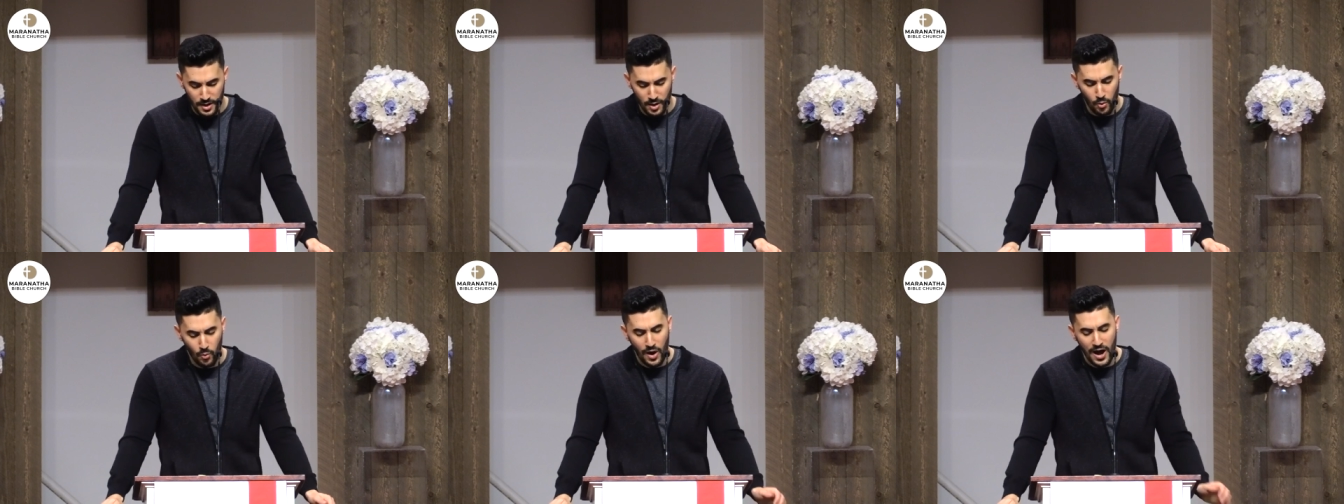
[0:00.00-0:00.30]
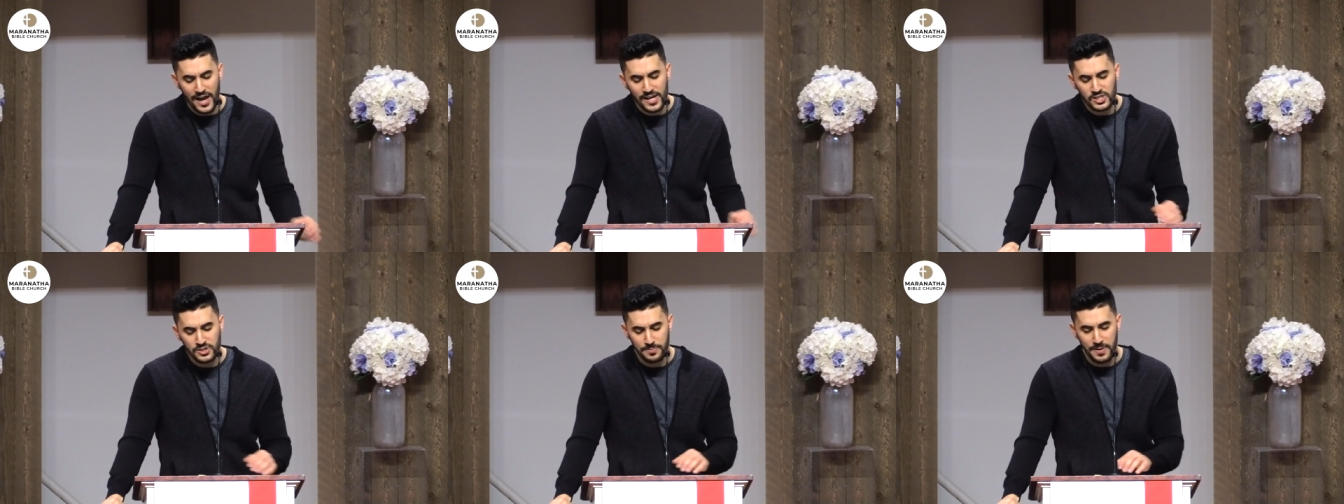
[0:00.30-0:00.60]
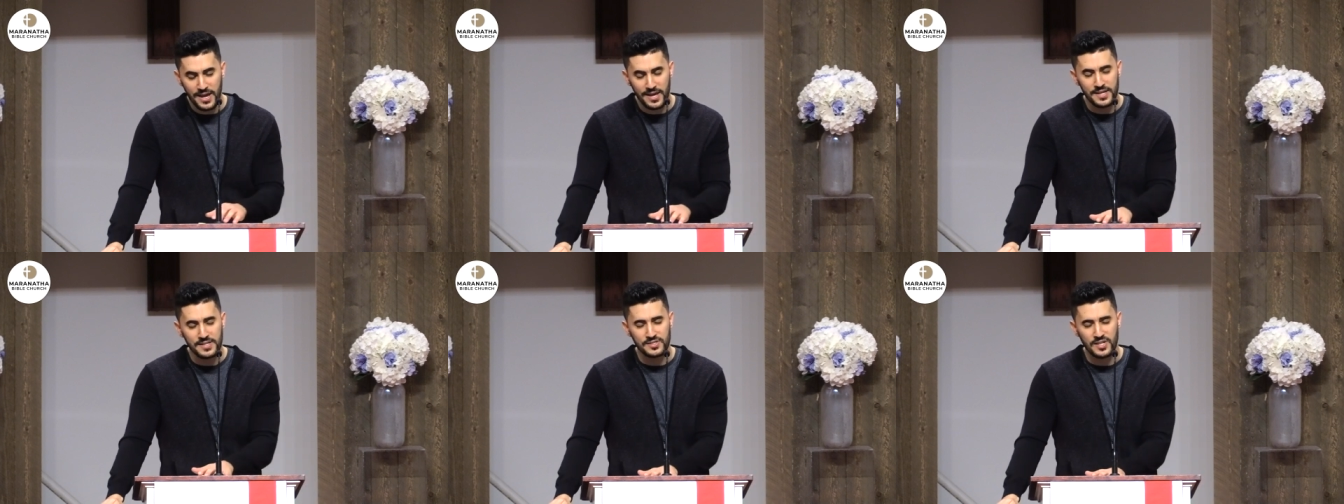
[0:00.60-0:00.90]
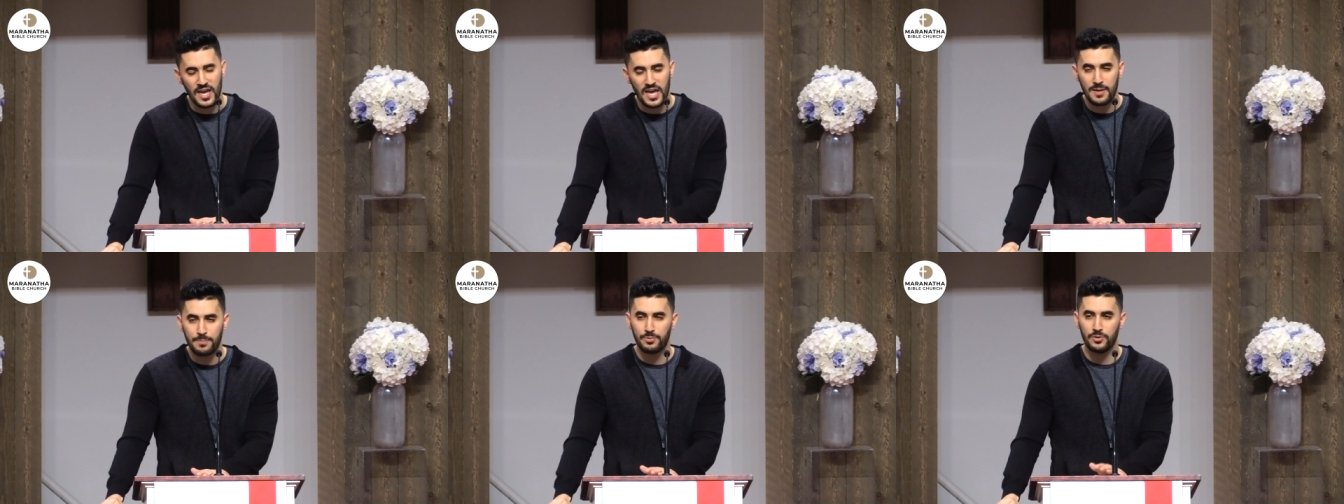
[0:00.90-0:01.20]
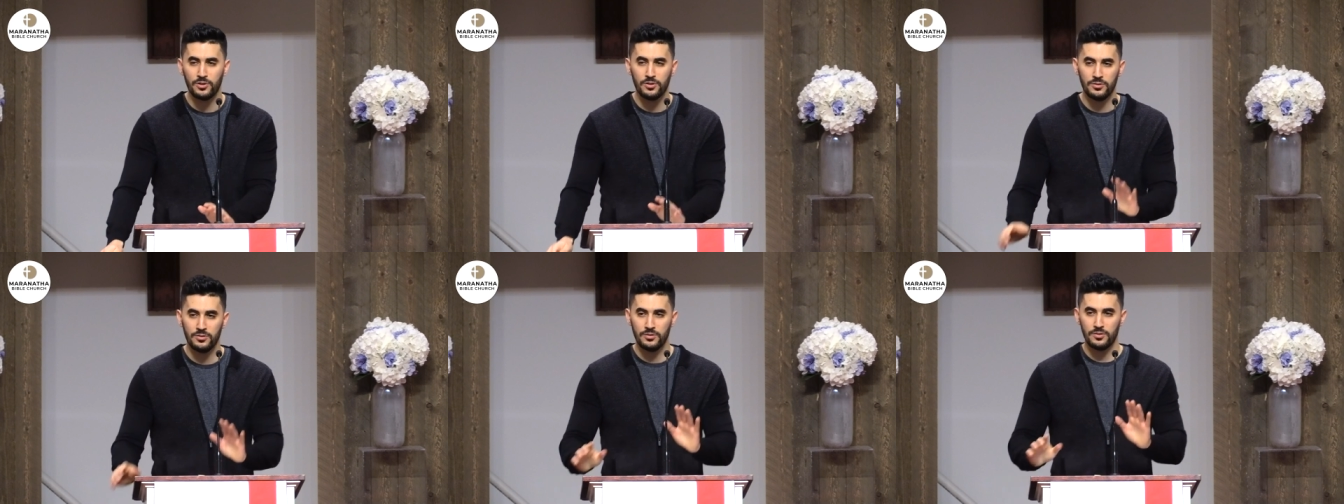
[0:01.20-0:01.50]
A wise man is
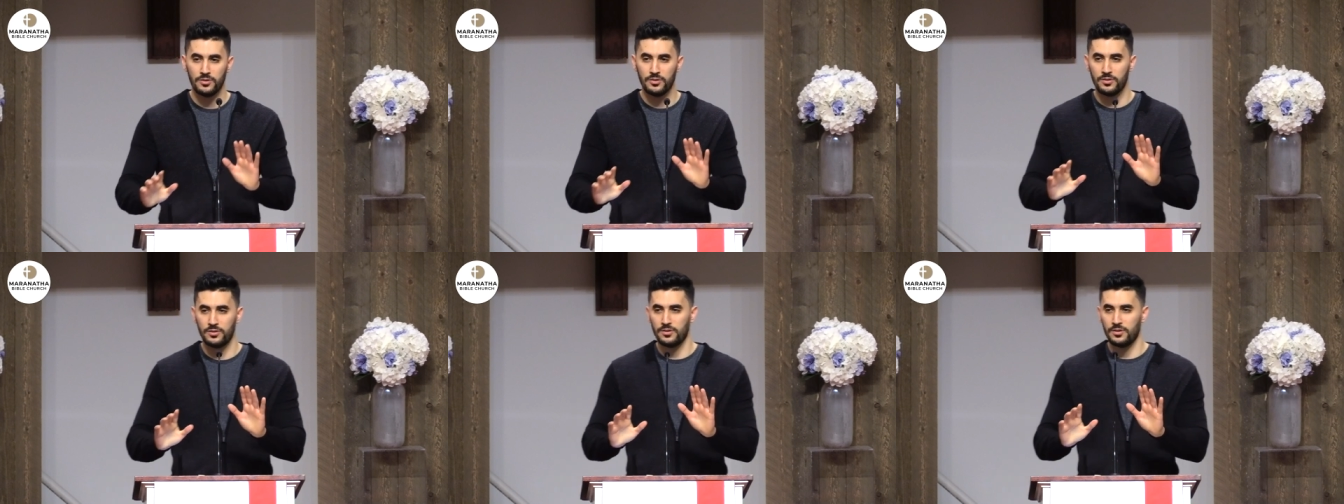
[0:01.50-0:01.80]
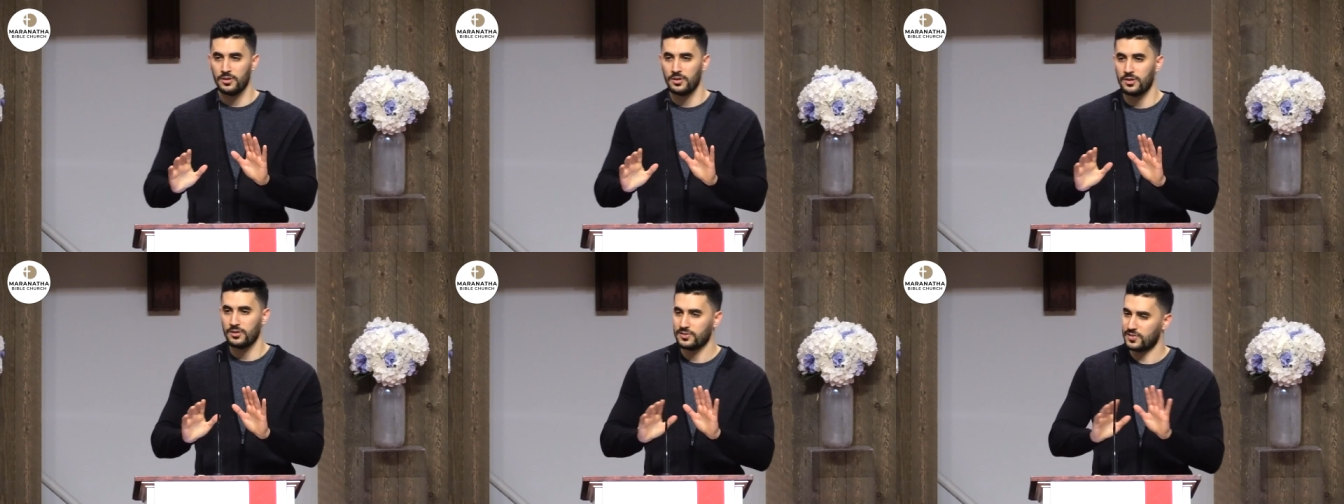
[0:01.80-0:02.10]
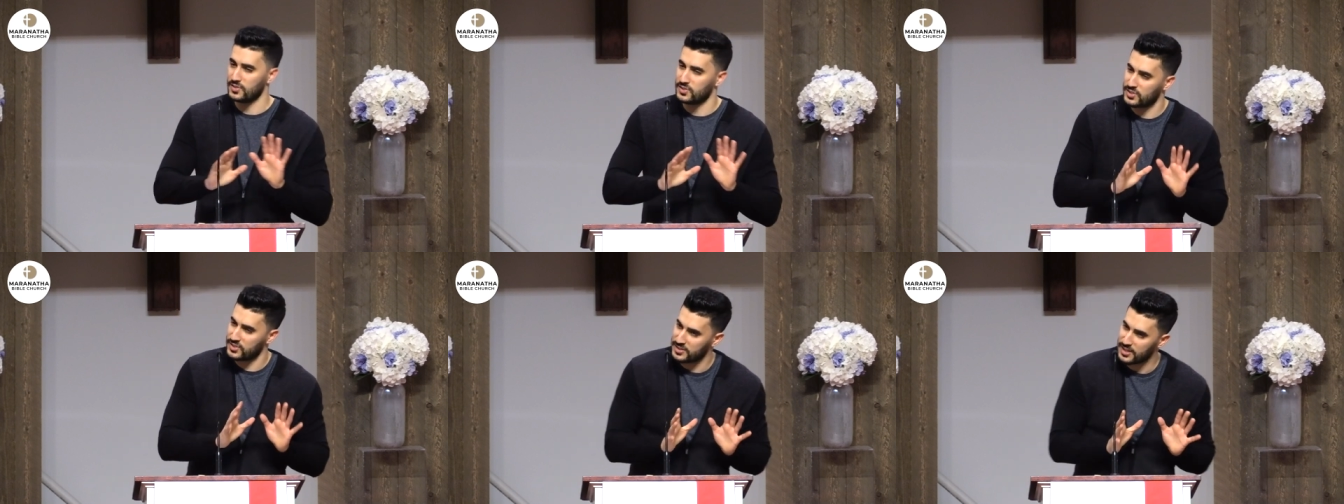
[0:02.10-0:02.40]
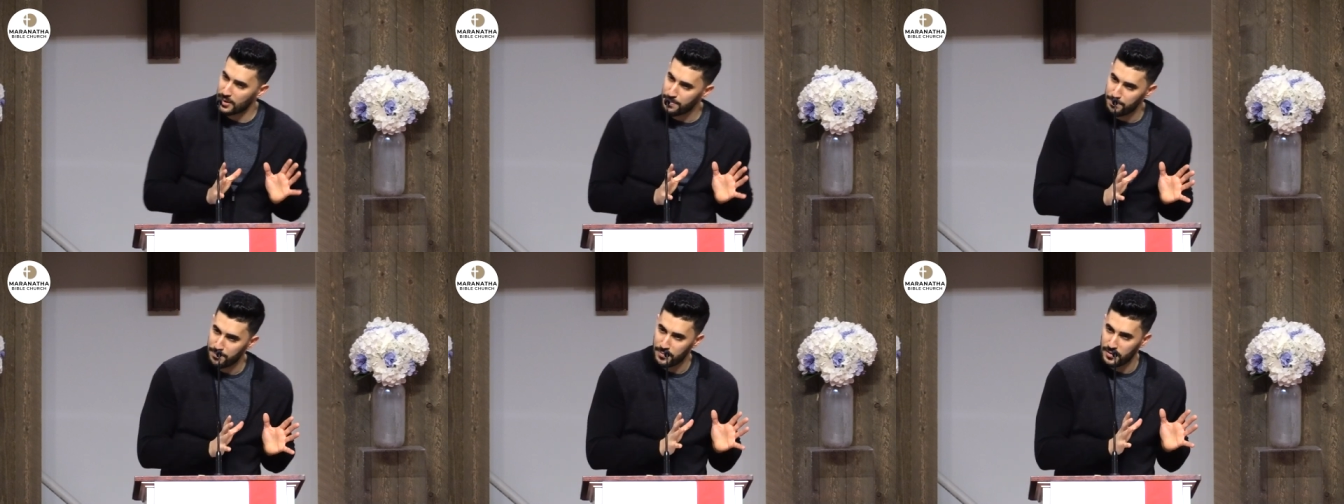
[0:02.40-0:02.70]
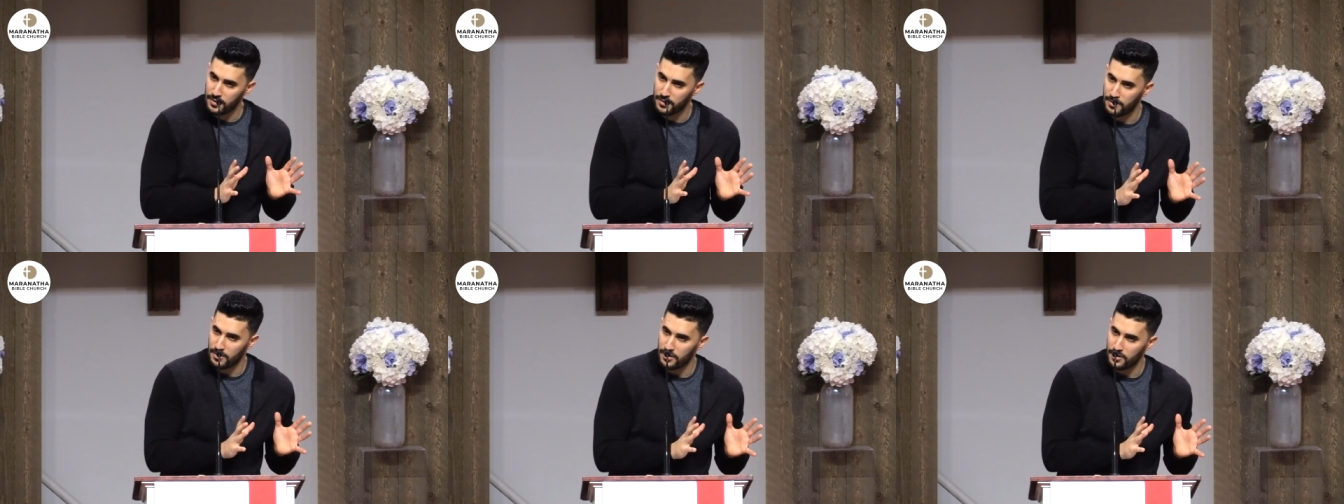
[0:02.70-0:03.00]
able to
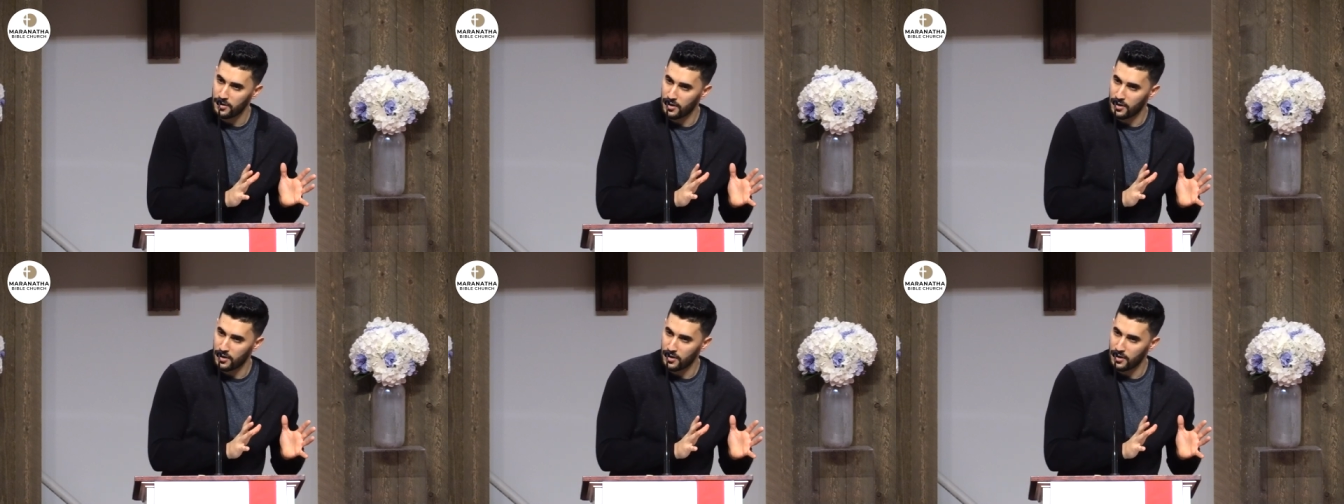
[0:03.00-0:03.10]
step